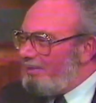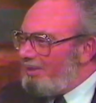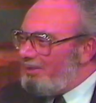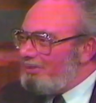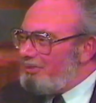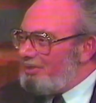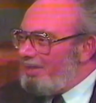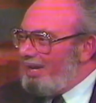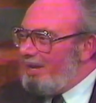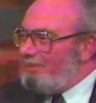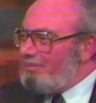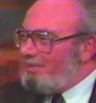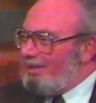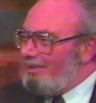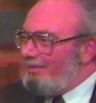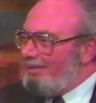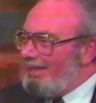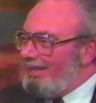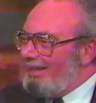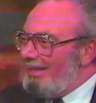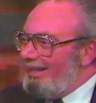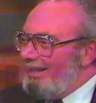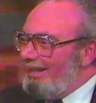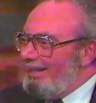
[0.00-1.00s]
be ashamed of
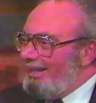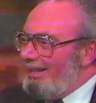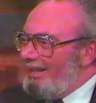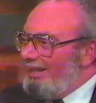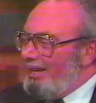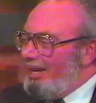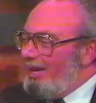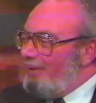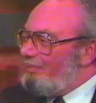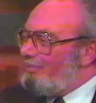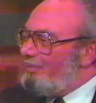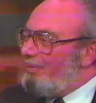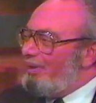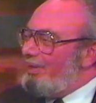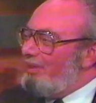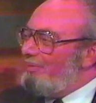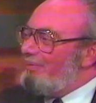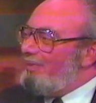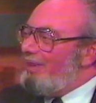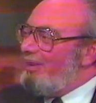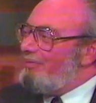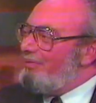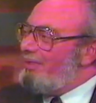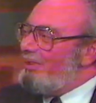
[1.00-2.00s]
it.
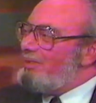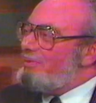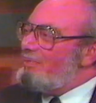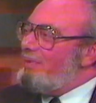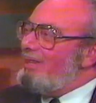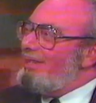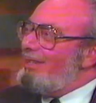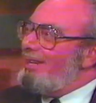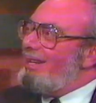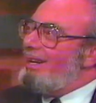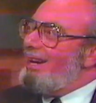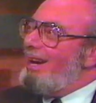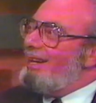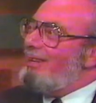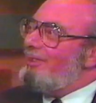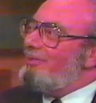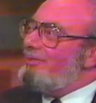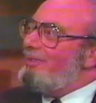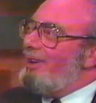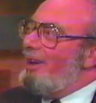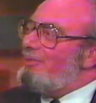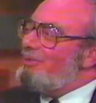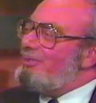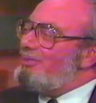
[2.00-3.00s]
If there's been the kind
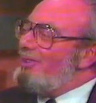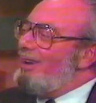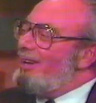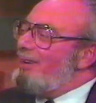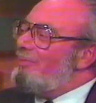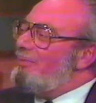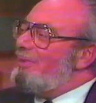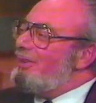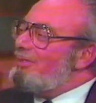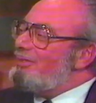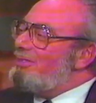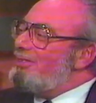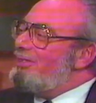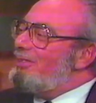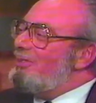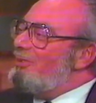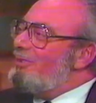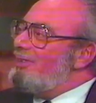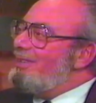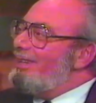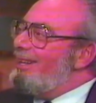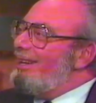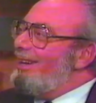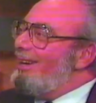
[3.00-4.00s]
of... I was trying to picture you
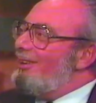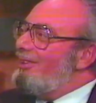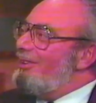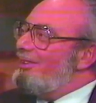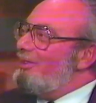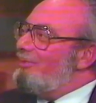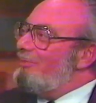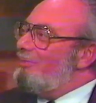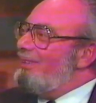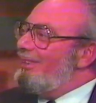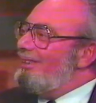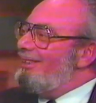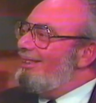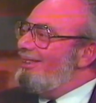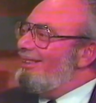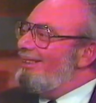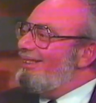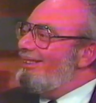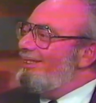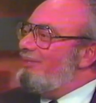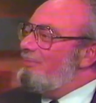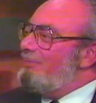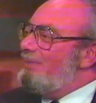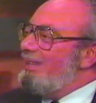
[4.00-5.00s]
with the hair and the beard
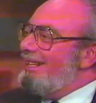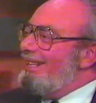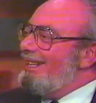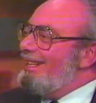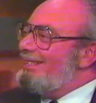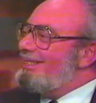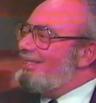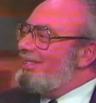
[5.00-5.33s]
and the beads